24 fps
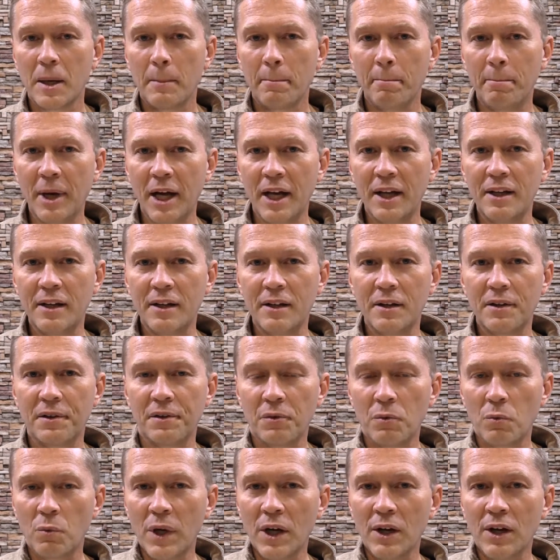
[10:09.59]

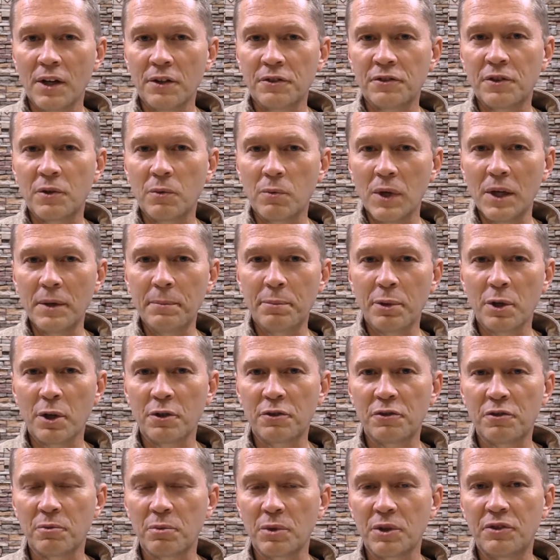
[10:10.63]
But whereas the one
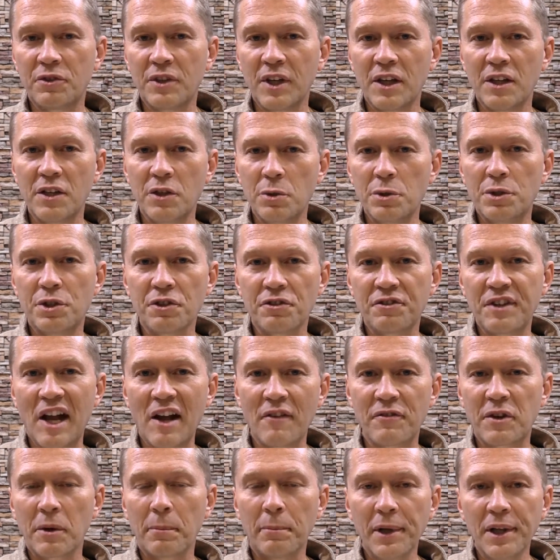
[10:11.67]
person would say, you just
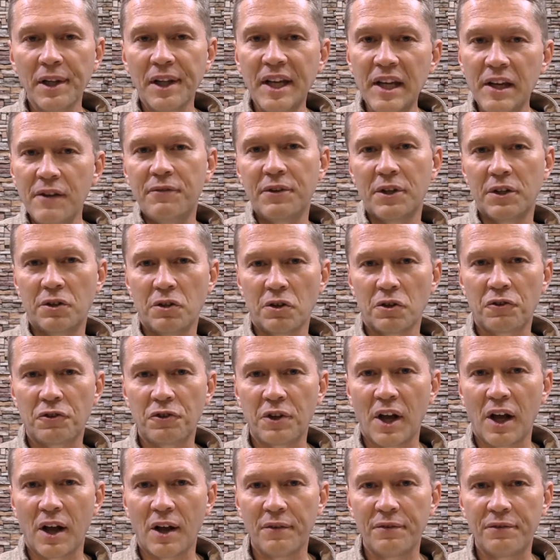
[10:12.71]
have to believe in
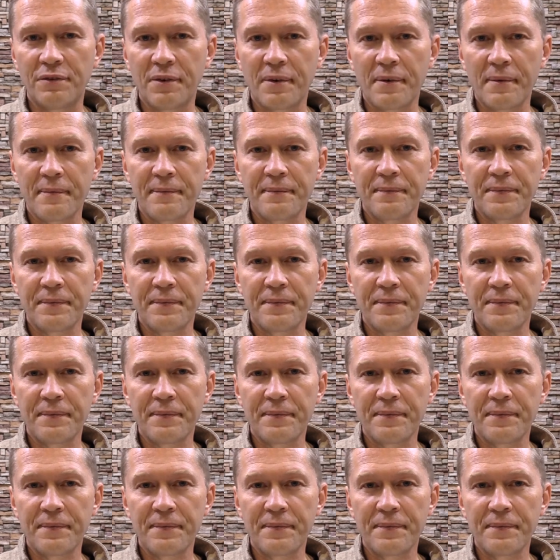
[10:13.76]
yourself,